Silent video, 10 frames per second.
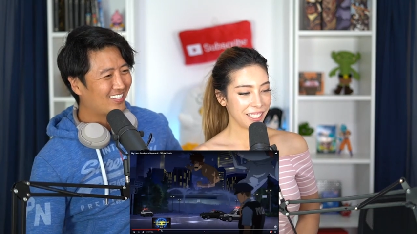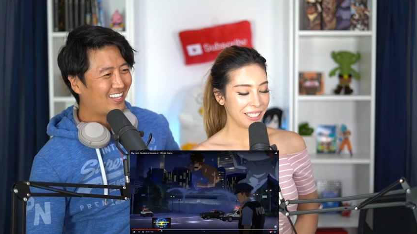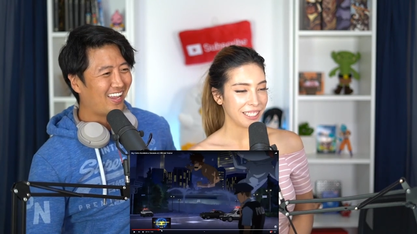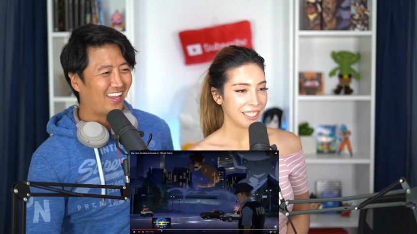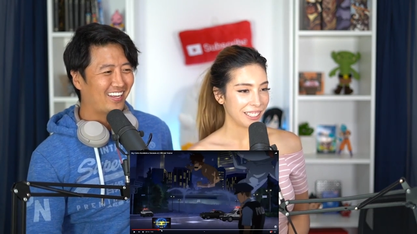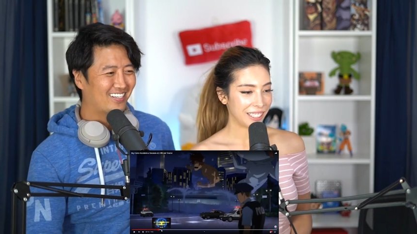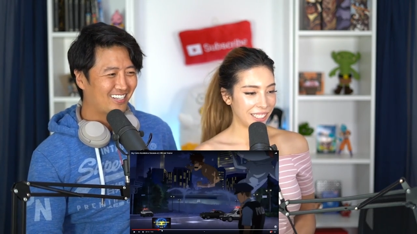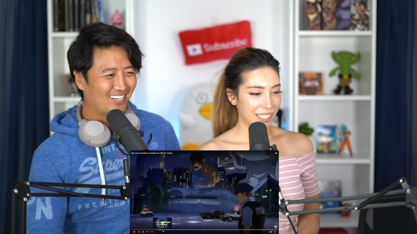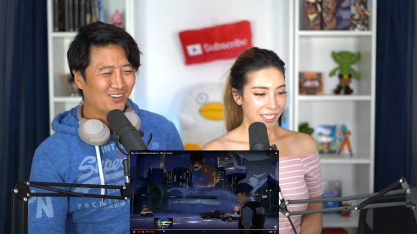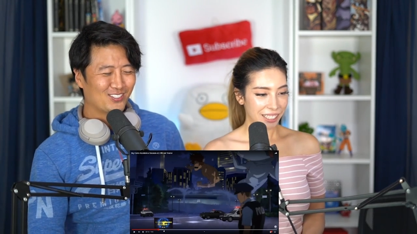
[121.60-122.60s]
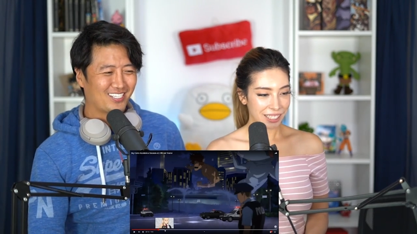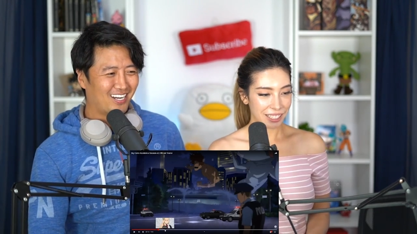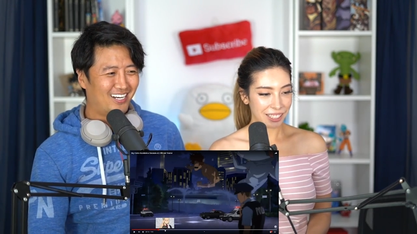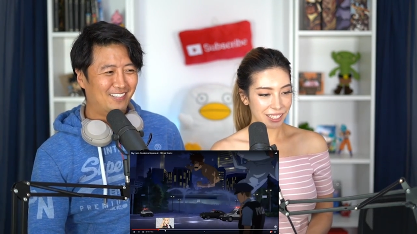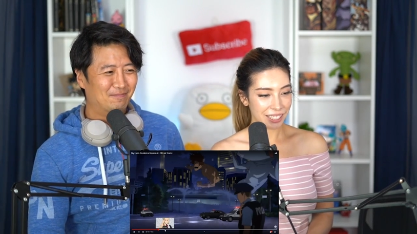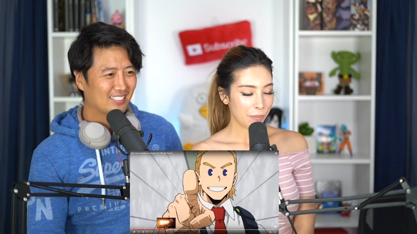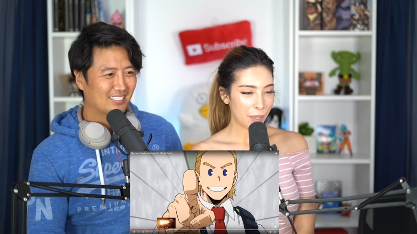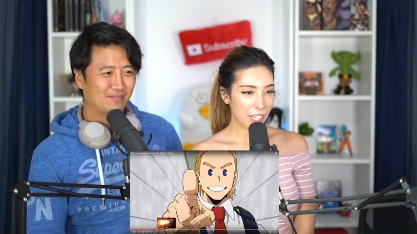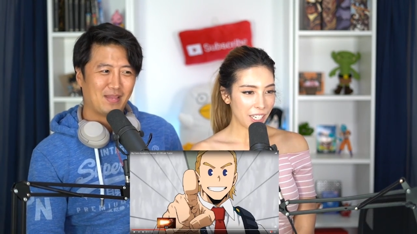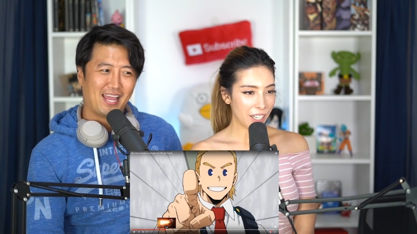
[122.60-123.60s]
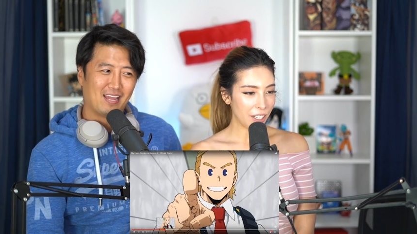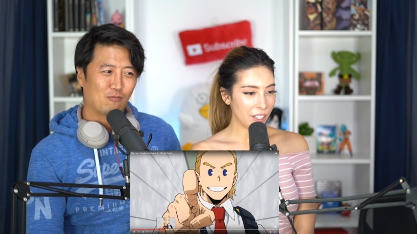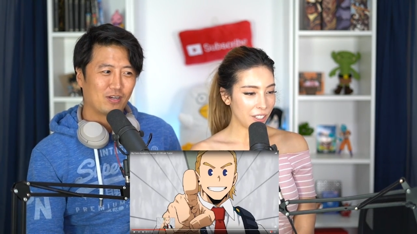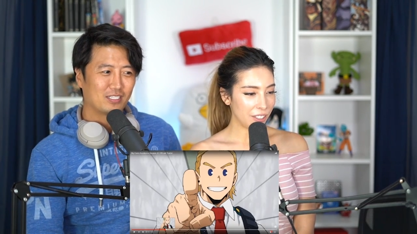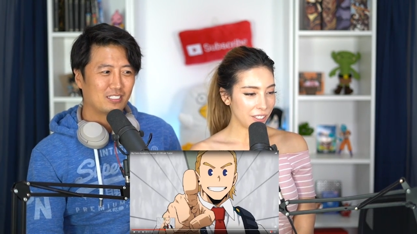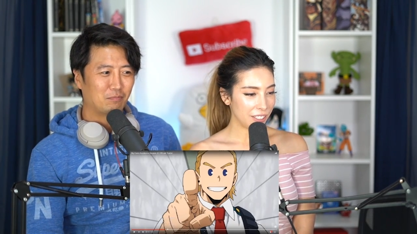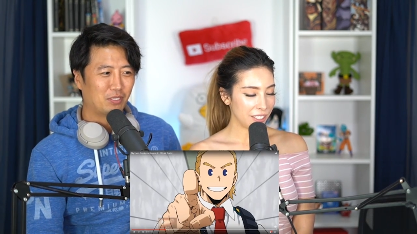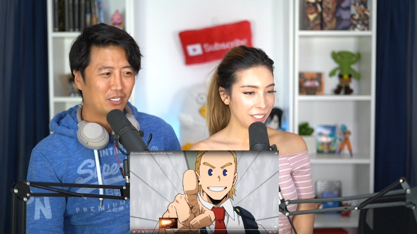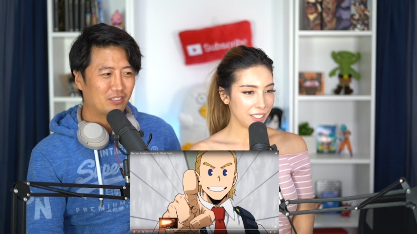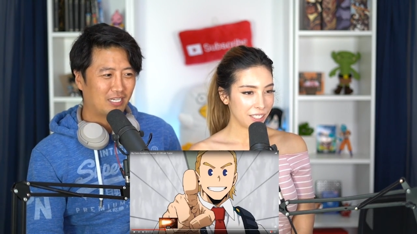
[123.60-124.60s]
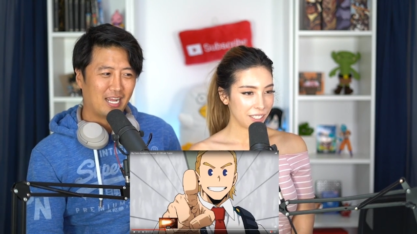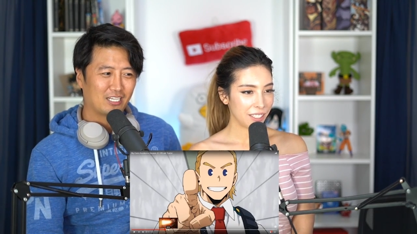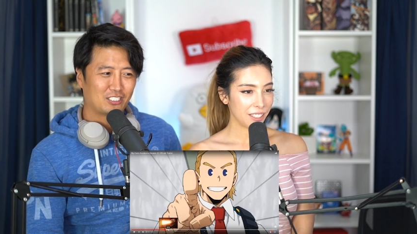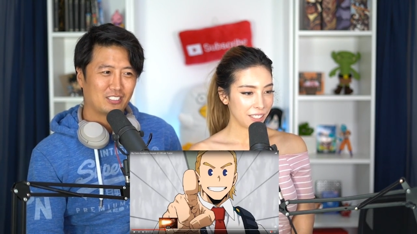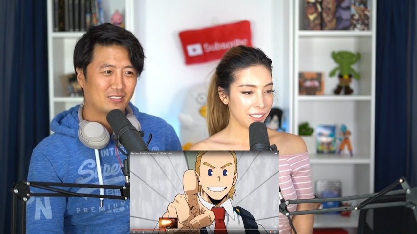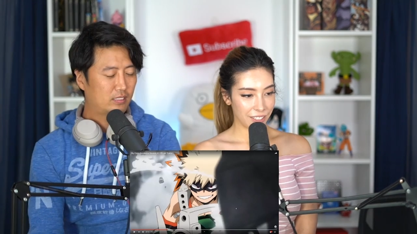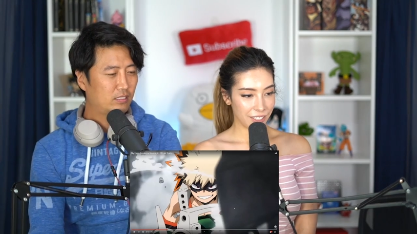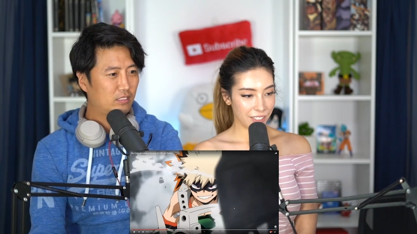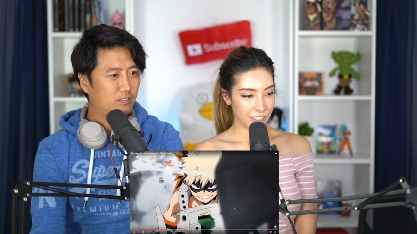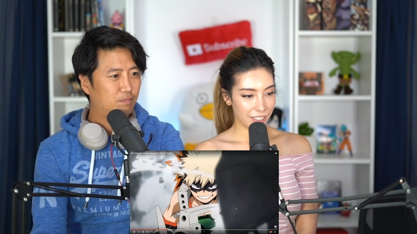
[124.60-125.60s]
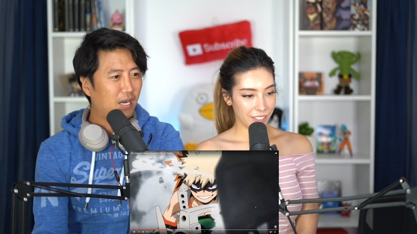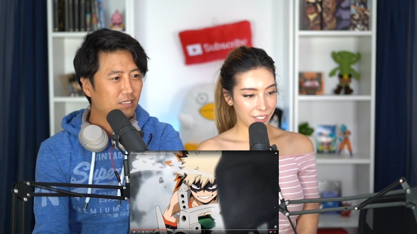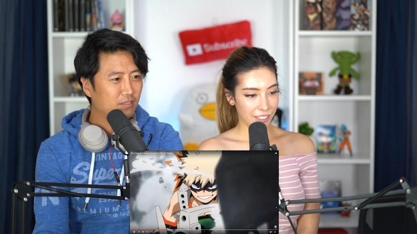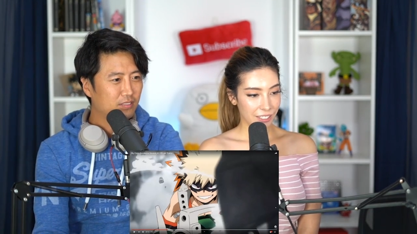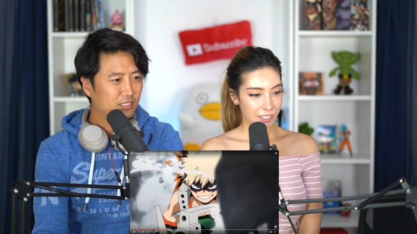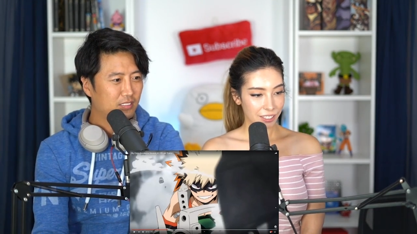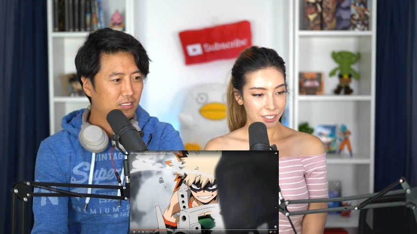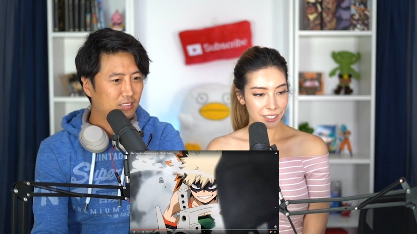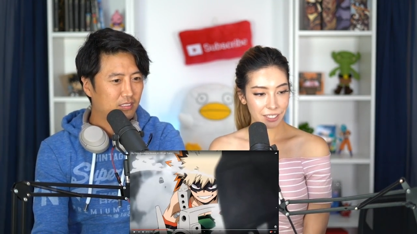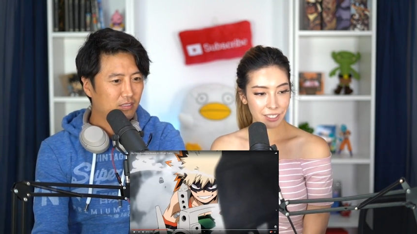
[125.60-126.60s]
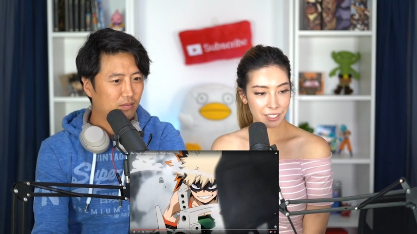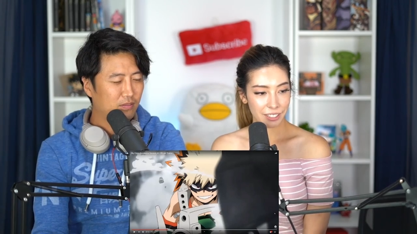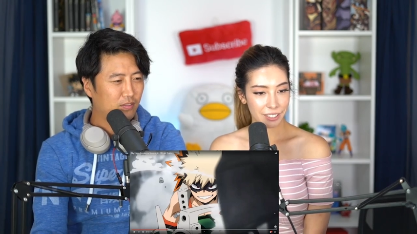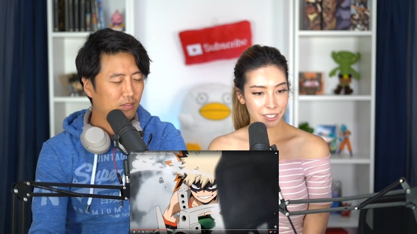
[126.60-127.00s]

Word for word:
Speaker 1: the day. The heroes come. Mirio. Nah, we're gonna see Mirio in action, dude. This Bakugo scene is so